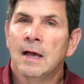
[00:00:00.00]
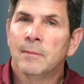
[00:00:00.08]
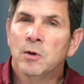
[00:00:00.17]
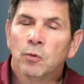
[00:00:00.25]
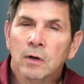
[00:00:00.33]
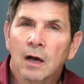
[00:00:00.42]
I
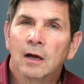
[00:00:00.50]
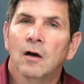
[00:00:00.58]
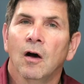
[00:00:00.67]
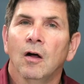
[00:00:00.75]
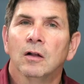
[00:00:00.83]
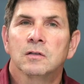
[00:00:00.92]
mean, we're not
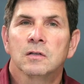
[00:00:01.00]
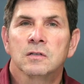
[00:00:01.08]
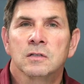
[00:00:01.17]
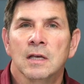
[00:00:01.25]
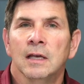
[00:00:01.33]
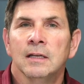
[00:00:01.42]
called to
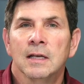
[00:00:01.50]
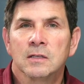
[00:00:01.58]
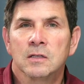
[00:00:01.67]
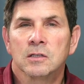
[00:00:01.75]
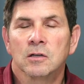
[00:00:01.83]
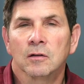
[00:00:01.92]
say
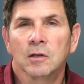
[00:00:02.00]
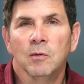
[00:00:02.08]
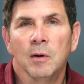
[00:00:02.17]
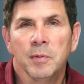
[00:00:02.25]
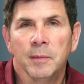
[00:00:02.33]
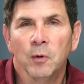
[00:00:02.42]
necessarily
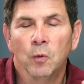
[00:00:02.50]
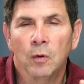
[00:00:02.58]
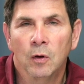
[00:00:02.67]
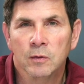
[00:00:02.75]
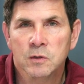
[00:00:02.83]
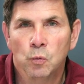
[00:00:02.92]
what people
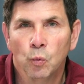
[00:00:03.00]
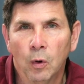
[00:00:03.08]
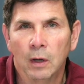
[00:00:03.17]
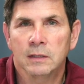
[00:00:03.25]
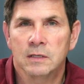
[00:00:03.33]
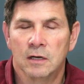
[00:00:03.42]
always
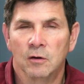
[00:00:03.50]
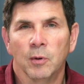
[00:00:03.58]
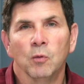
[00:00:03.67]
want to hear,